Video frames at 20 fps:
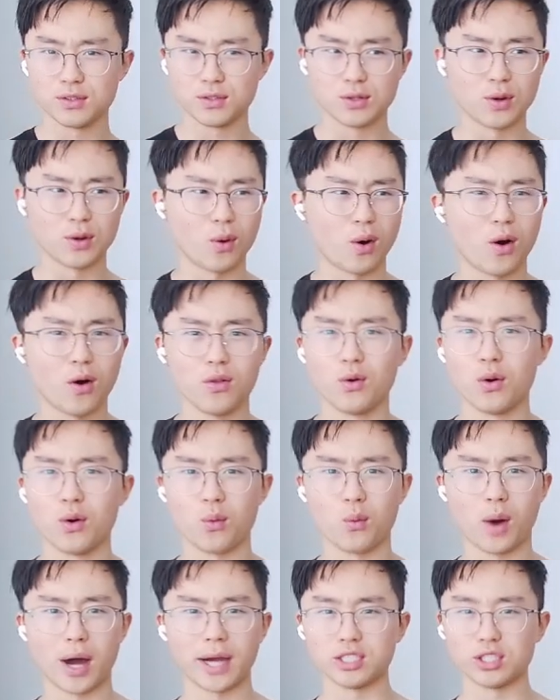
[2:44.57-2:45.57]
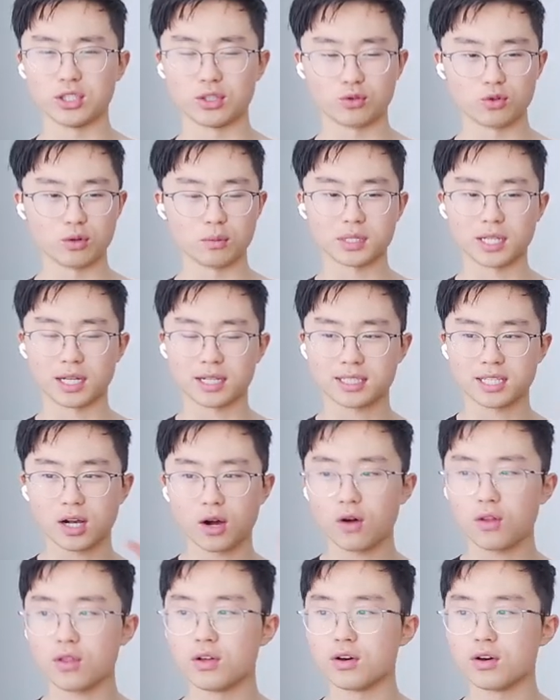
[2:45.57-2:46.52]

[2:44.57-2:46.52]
you know all the YG groups like take all